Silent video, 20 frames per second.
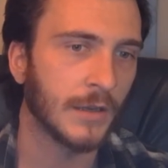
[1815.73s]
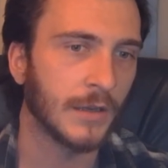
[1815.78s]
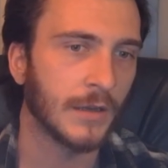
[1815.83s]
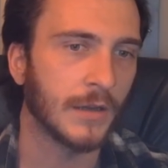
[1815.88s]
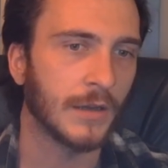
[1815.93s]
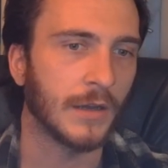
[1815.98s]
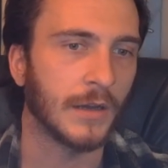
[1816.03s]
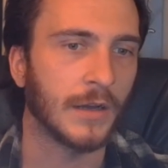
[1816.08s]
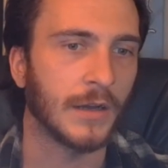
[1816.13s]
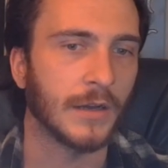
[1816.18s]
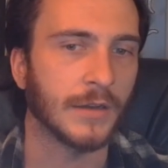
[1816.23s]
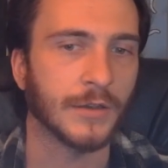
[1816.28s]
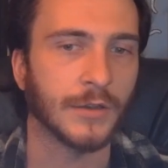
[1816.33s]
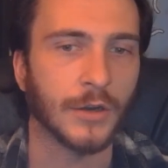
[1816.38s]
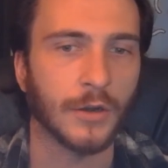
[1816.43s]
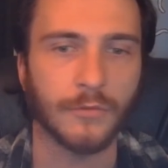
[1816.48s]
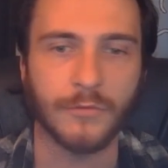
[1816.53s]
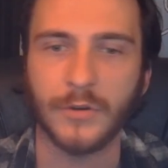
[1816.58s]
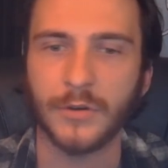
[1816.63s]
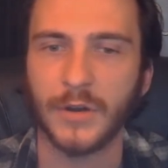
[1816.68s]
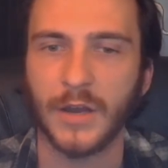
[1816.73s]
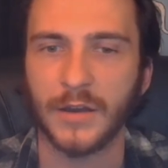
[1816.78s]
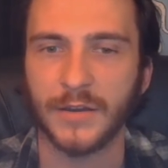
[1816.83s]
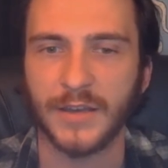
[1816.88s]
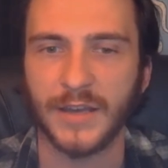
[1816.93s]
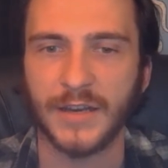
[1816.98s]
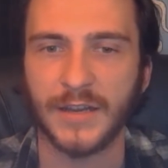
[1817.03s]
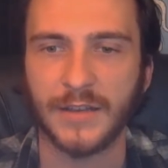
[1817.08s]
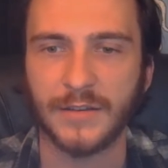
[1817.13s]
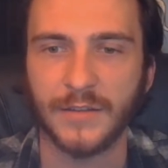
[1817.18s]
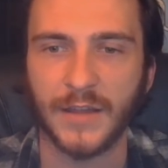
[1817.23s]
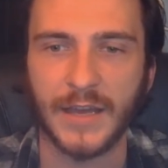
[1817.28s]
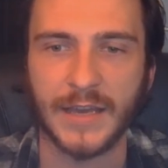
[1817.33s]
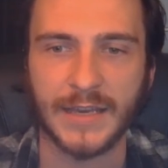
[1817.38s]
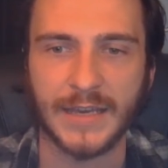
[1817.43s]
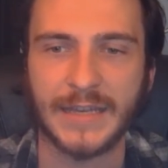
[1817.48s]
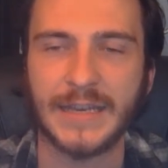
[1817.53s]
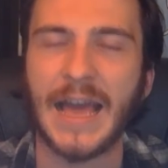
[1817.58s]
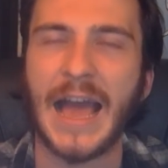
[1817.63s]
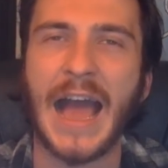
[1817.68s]
Uh, you know, we're not getting like
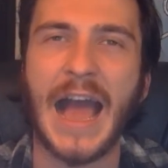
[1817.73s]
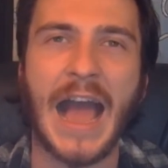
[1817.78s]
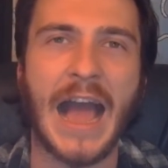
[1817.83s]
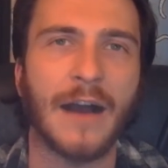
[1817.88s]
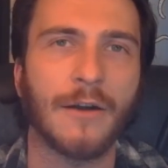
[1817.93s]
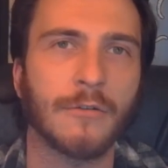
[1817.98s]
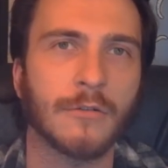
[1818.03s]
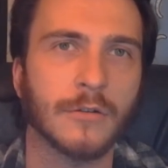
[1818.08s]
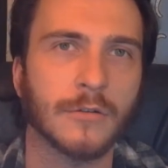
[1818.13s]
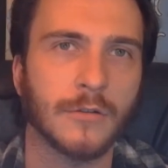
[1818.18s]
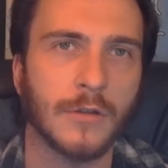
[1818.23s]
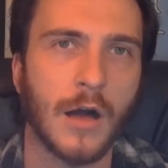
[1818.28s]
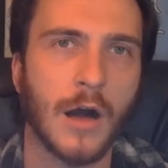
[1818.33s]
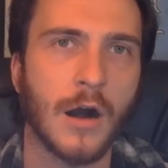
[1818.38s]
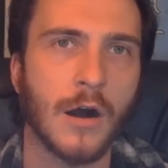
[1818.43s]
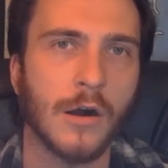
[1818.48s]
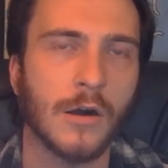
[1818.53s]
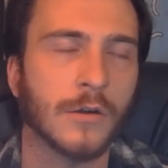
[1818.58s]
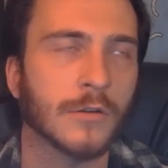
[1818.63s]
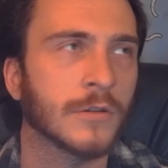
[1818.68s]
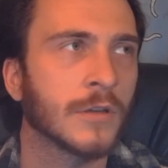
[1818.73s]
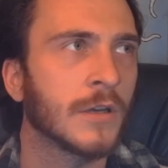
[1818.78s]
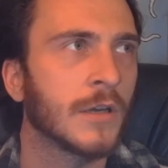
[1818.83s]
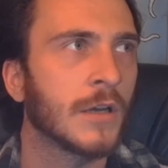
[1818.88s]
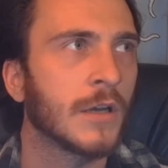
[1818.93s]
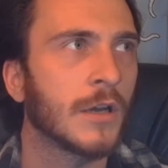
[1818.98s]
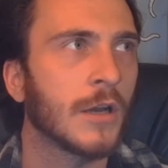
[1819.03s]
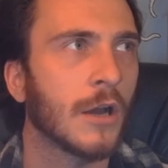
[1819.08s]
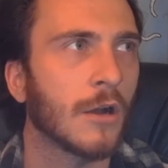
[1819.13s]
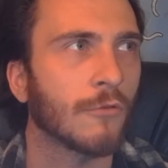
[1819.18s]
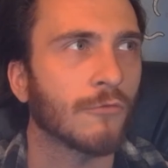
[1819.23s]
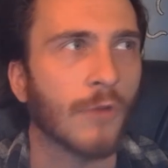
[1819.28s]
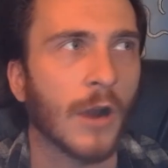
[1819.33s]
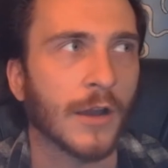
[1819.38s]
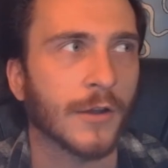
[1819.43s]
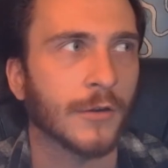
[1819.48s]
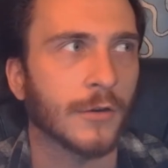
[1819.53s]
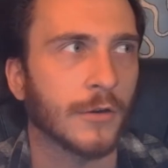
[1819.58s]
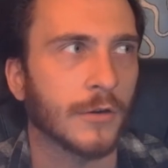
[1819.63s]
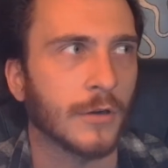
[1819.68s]
an hour long
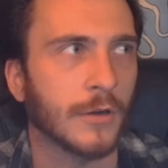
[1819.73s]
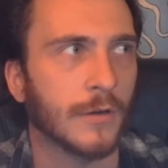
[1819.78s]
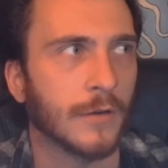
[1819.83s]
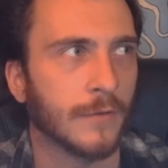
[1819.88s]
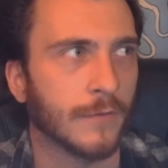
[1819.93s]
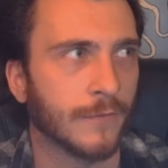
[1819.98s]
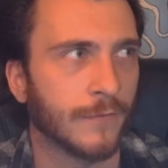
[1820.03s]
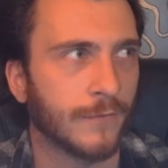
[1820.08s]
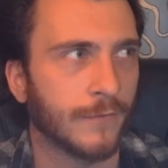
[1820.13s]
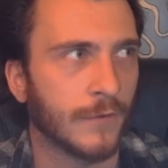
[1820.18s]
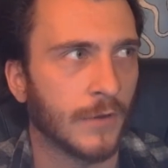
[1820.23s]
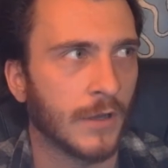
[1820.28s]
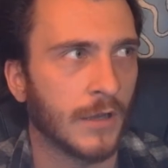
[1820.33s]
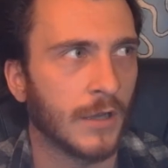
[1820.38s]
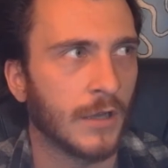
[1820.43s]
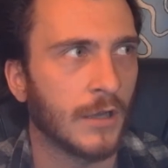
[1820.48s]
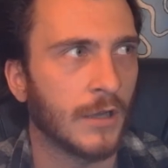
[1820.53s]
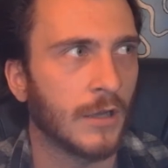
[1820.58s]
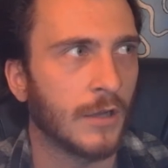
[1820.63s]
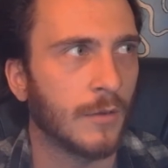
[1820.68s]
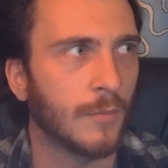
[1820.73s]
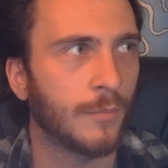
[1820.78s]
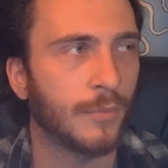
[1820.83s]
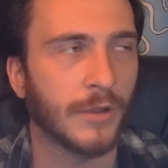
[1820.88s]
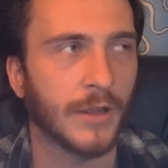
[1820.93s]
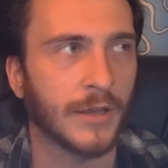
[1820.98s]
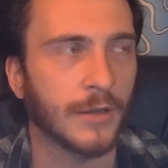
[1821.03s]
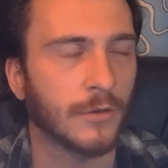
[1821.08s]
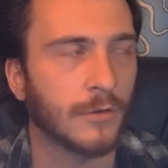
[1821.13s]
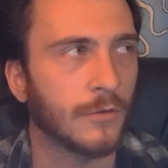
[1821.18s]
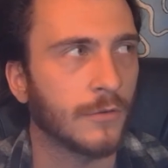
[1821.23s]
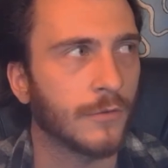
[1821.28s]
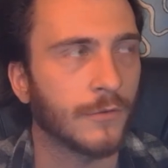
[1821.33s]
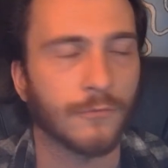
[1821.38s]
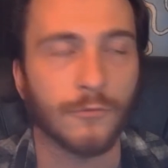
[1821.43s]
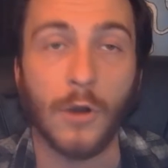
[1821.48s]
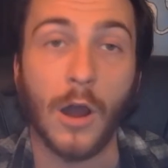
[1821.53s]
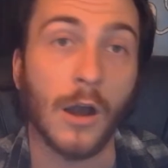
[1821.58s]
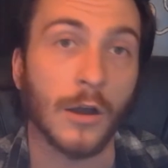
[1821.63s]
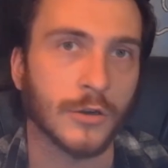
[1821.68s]
record of plain old
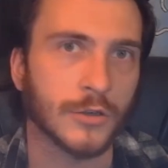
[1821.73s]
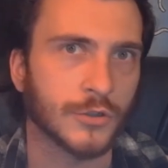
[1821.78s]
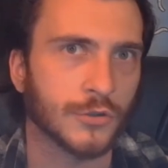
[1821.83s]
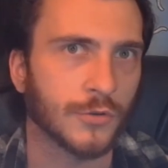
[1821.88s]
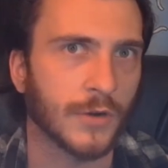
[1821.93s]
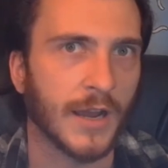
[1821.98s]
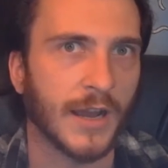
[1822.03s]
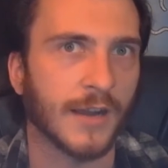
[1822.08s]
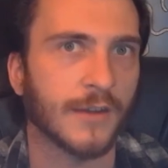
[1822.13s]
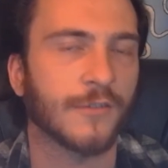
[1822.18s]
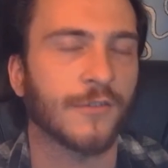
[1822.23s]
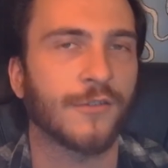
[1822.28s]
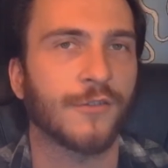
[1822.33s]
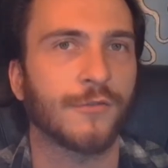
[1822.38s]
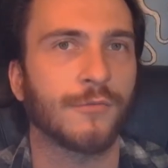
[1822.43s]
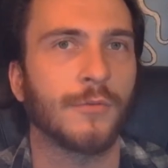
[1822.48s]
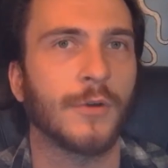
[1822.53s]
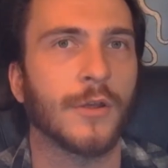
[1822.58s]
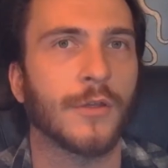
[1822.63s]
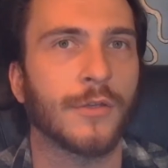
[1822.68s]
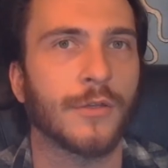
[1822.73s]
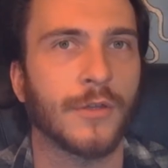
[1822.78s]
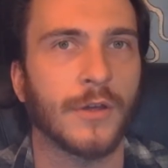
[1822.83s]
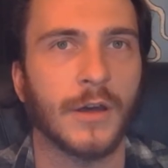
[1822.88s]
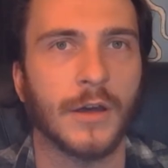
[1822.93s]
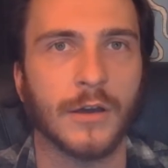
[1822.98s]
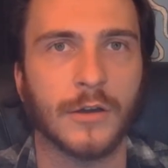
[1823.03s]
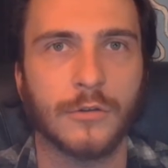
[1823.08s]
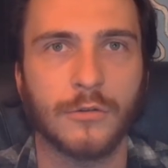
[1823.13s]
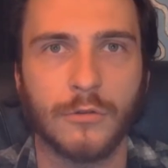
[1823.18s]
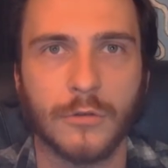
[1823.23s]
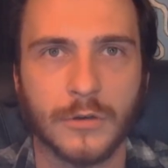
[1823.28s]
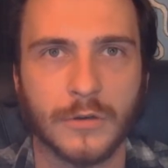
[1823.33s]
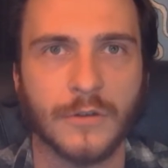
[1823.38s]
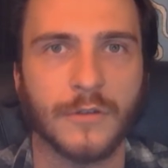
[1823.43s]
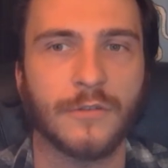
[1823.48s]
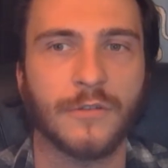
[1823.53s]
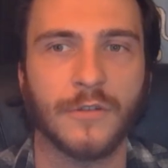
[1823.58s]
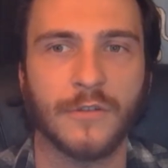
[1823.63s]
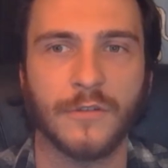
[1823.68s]
rock tracks with uh,
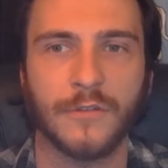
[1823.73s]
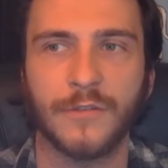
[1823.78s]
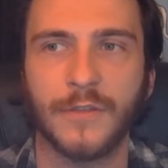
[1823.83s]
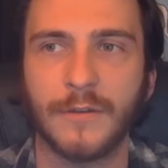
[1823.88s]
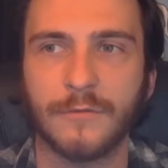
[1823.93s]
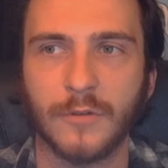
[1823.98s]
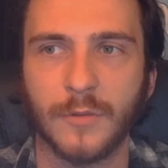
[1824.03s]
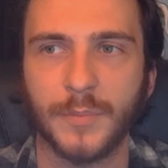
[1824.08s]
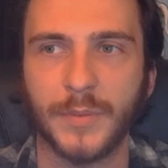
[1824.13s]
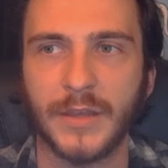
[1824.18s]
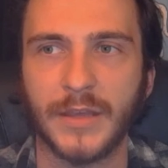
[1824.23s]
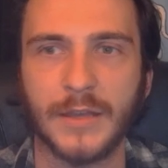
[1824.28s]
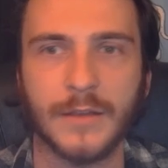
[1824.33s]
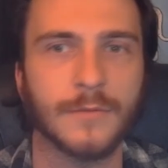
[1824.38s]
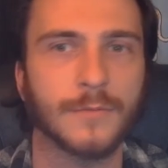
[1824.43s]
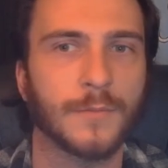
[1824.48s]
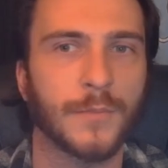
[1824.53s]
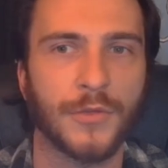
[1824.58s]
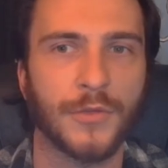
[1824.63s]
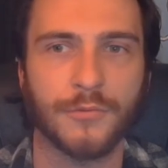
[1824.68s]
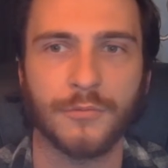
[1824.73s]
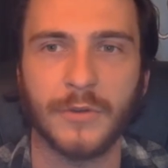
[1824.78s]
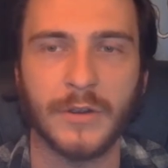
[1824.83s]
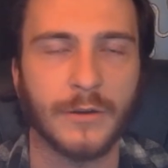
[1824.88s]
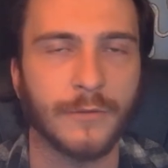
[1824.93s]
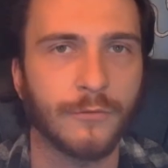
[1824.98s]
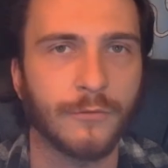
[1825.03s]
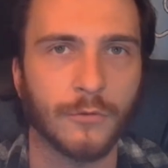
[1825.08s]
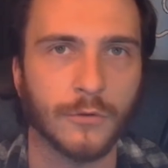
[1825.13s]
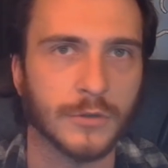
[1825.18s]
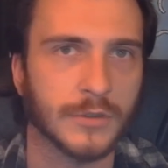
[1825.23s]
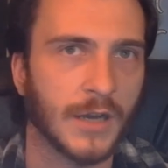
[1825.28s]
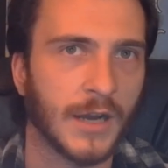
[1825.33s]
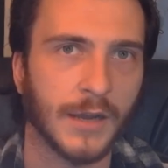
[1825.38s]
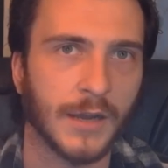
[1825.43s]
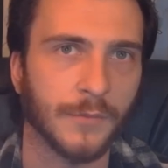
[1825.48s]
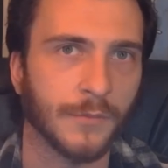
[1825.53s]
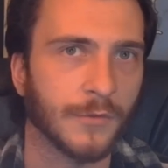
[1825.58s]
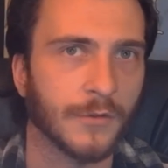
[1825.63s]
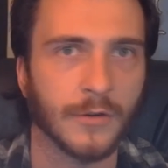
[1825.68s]
choruses that repeat three to four
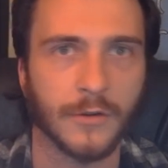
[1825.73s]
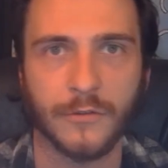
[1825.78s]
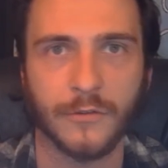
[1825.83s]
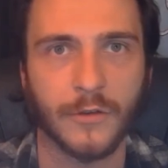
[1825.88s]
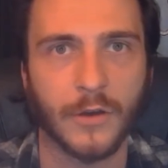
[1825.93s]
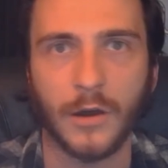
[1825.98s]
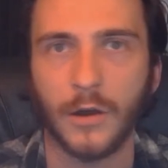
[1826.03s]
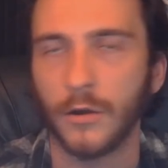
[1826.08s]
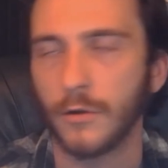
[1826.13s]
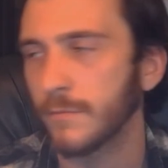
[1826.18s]
times in a song.